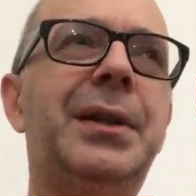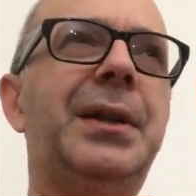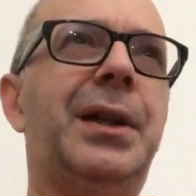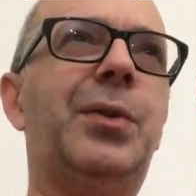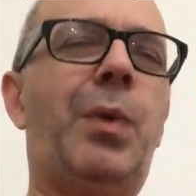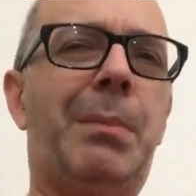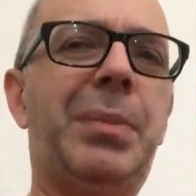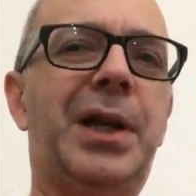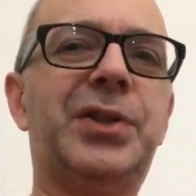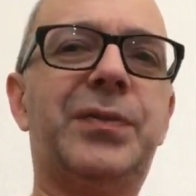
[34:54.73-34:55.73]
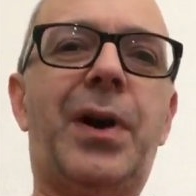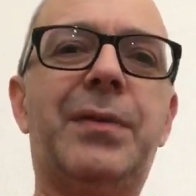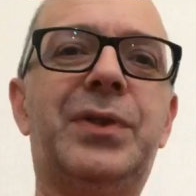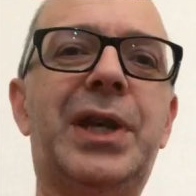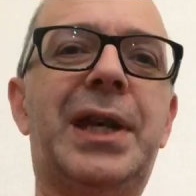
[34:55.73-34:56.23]
and the OnePlus
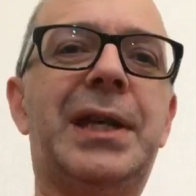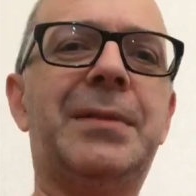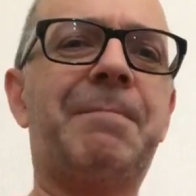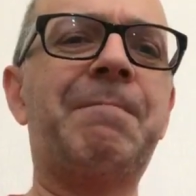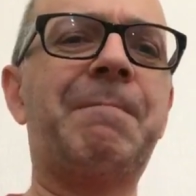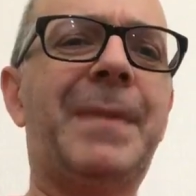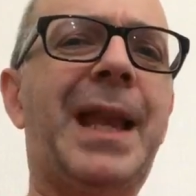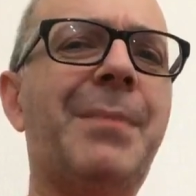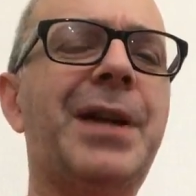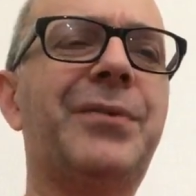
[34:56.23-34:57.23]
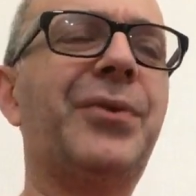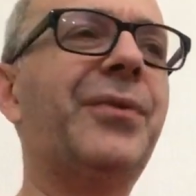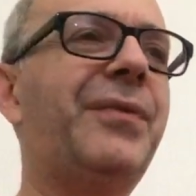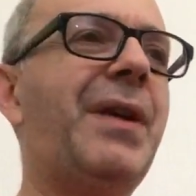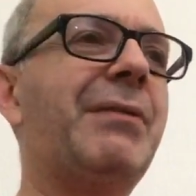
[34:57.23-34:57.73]
5T. That make for
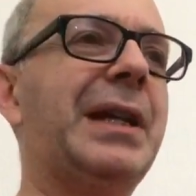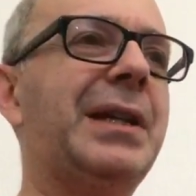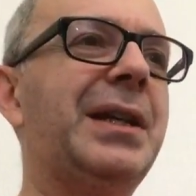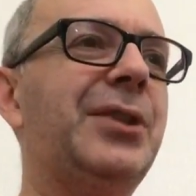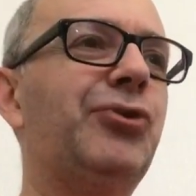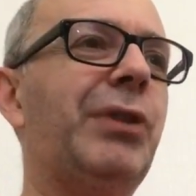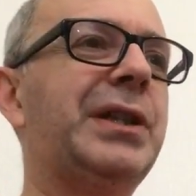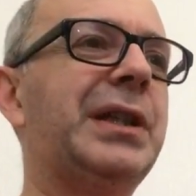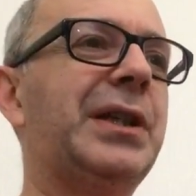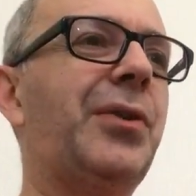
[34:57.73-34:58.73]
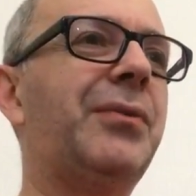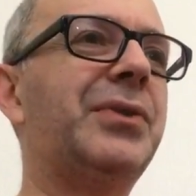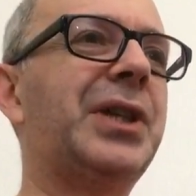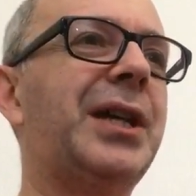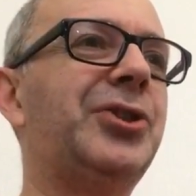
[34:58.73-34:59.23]
a very interesting
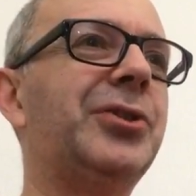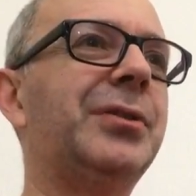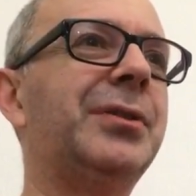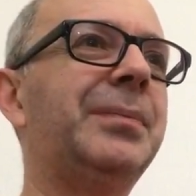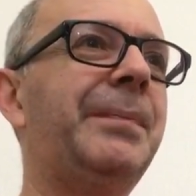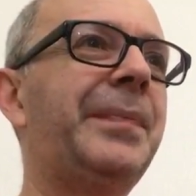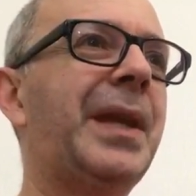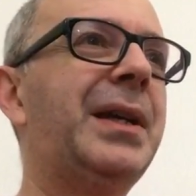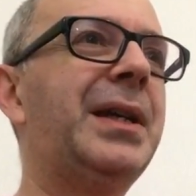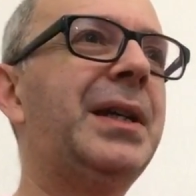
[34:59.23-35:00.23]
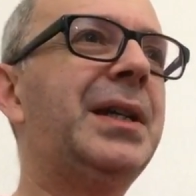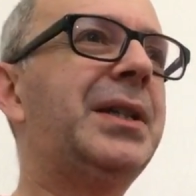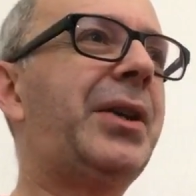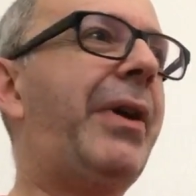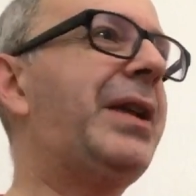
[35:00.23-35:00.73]
conversation.
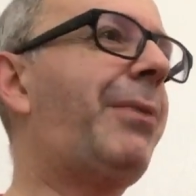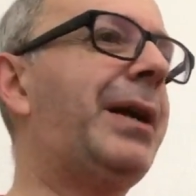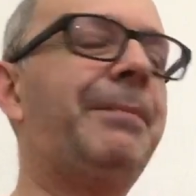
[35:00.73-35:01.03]
So anyway,